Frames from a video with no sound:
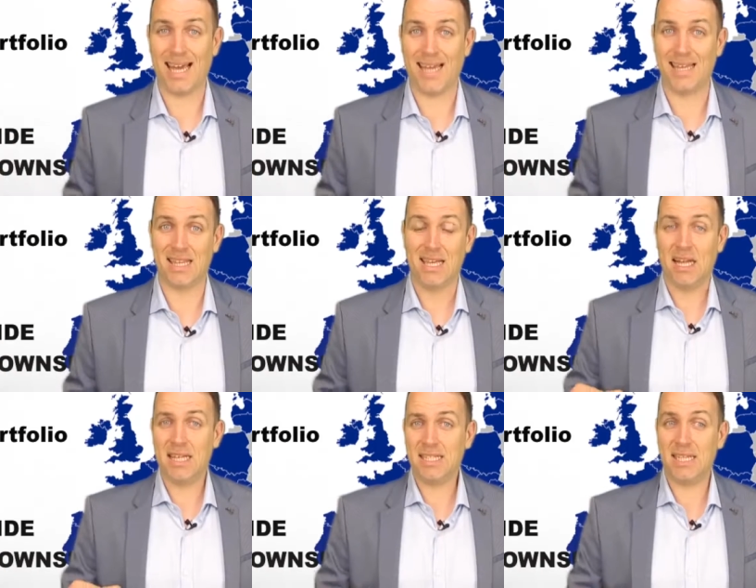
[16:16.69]
and
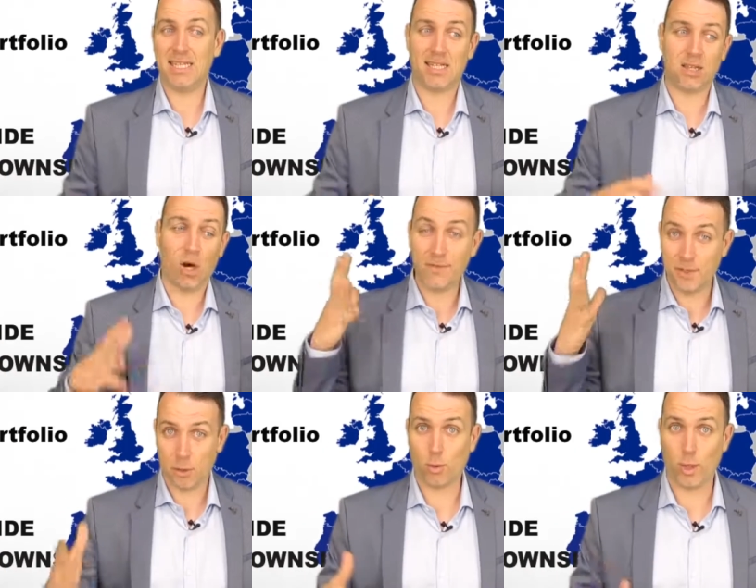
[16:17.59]
let's say that of
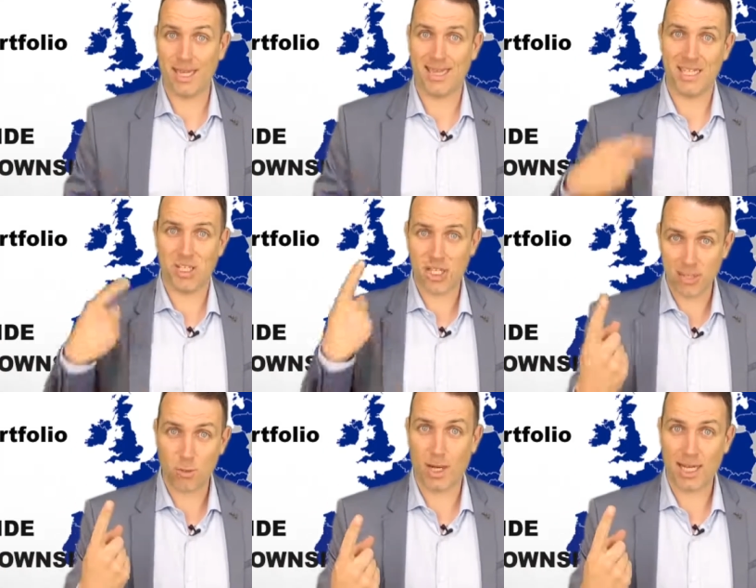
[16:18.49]
the 20,
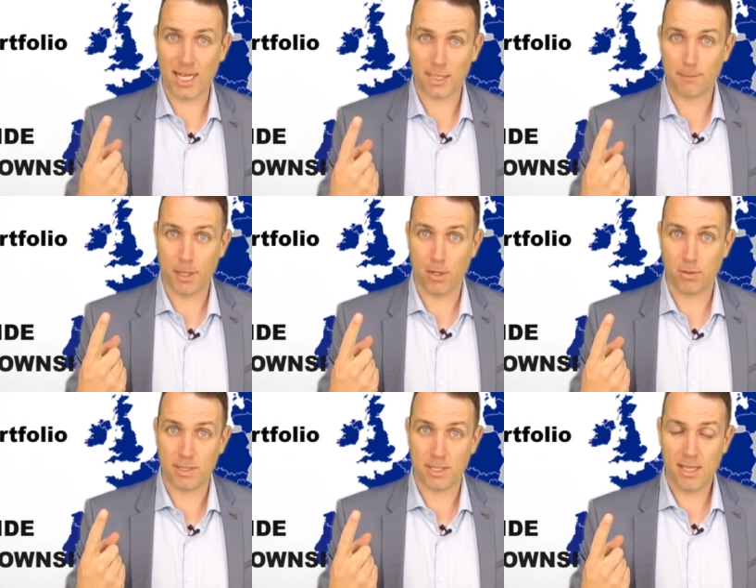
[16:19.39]
just one
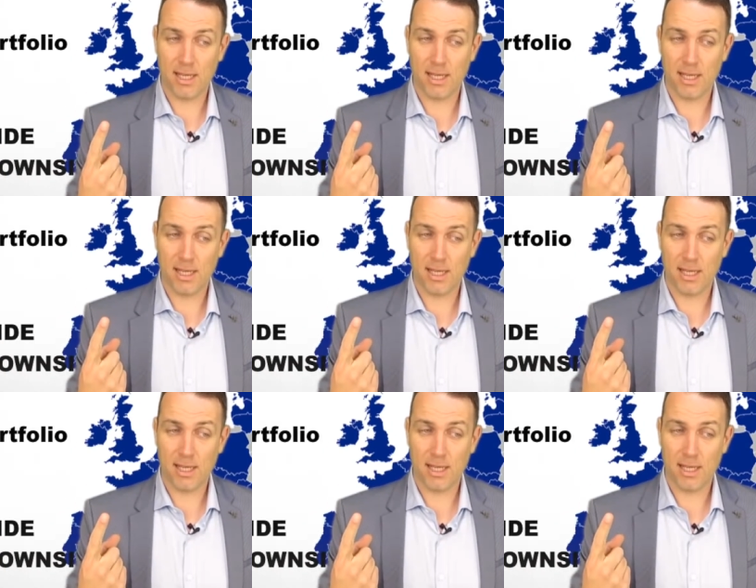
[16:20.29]
explodes